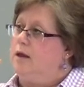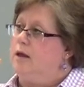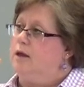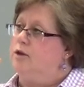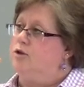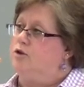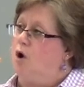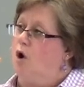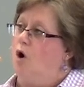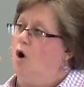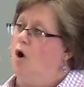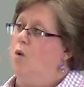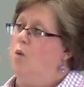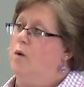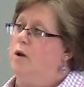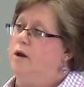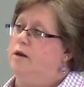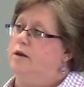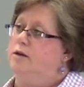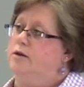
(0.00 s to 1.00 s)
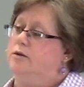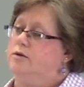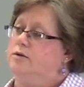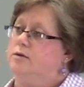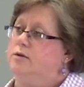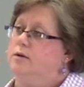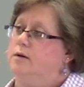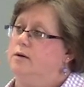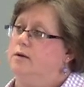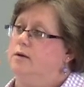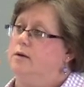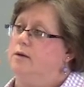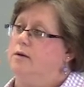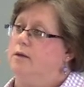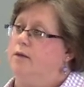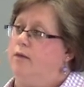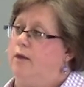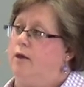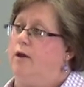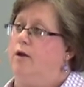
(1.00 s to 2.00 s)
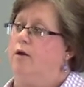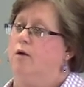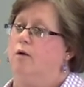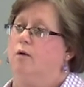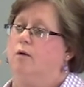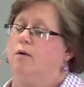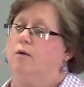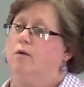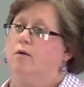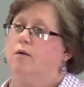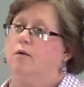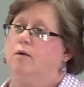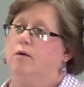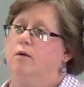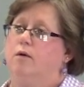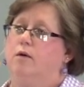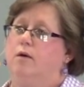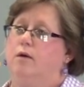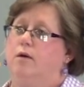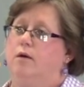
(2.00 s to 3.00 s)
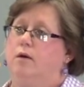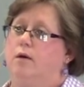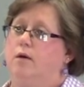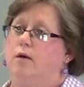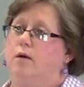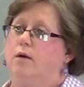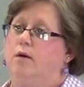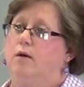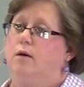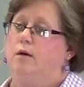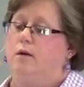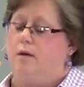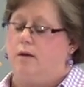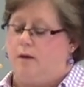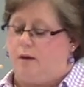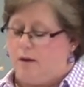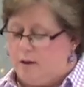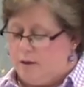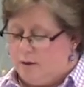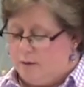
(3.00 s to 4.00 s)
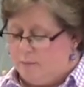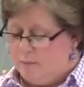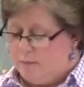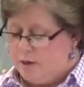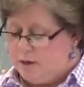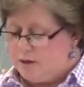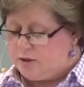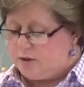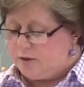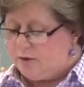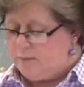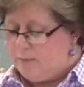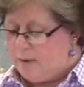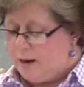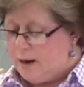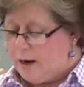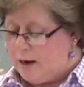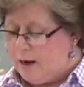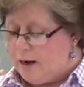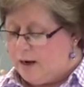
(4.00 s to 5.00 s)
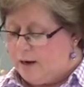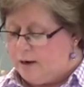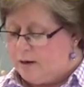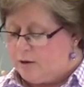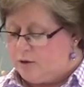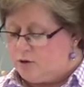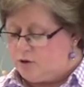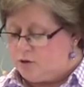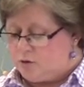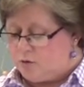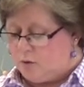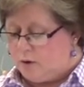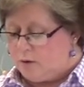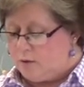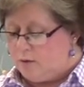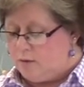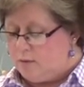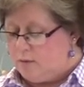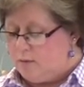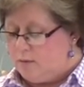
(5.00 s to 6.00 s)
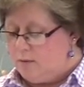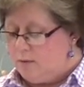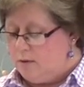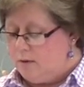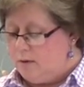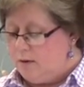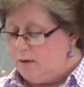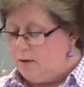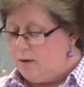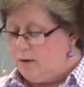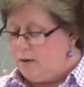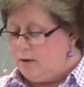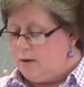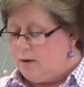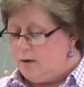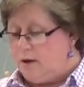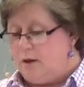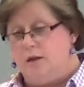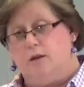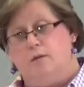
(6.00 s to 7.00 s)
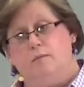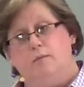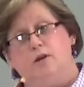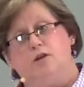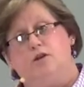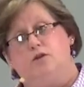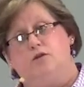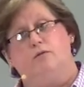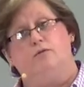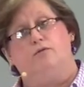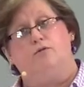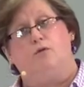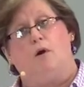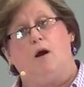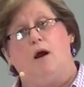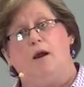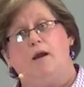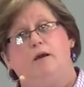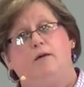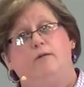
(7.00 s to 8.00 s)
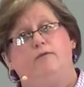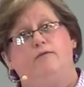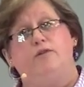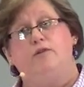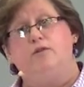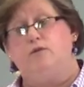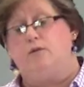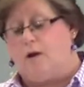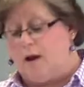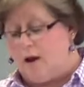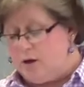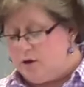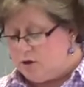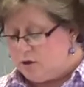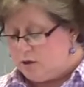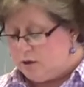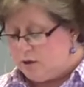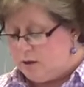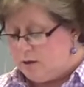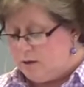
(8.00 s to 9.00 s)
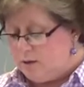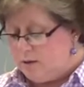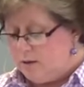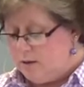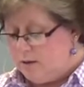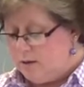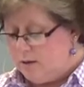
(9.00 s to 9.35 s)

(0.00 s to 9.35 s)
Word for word: is always there in the midst of pain and struggle, in the midst of triumph and tragedy,